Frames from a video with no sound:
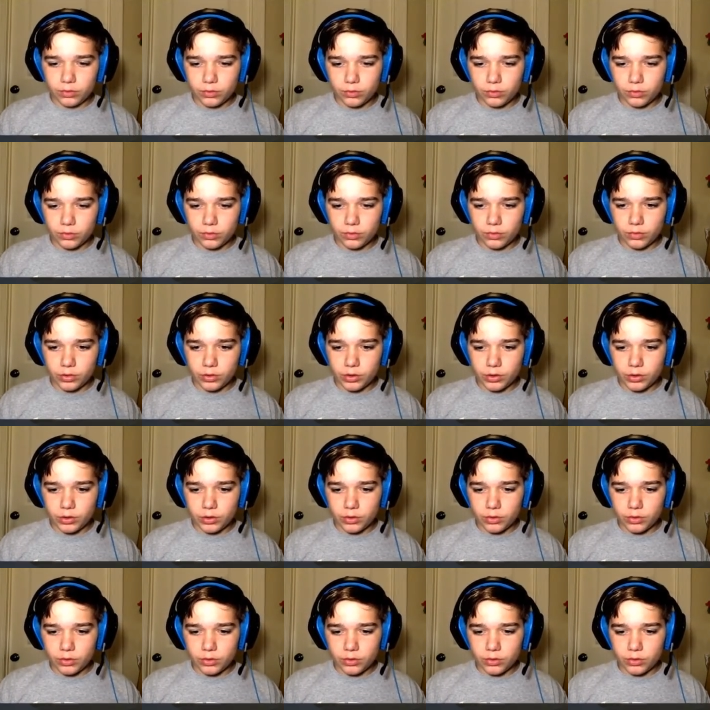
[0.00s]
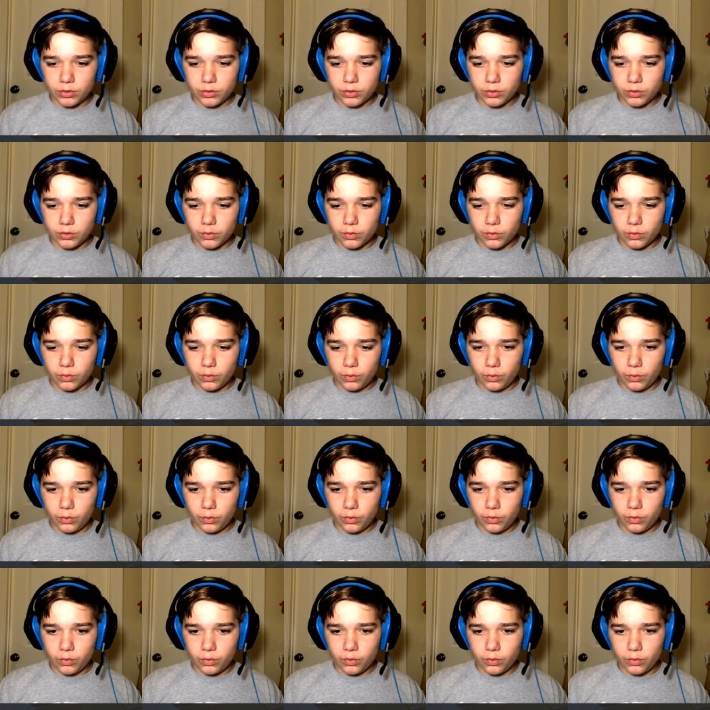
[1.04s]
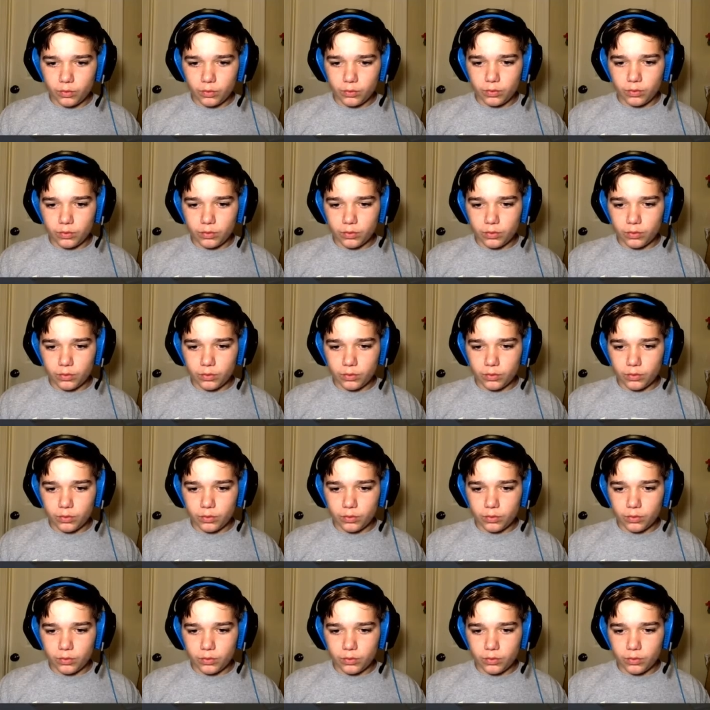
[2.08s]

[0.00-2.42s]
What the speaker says: Nobody speaks.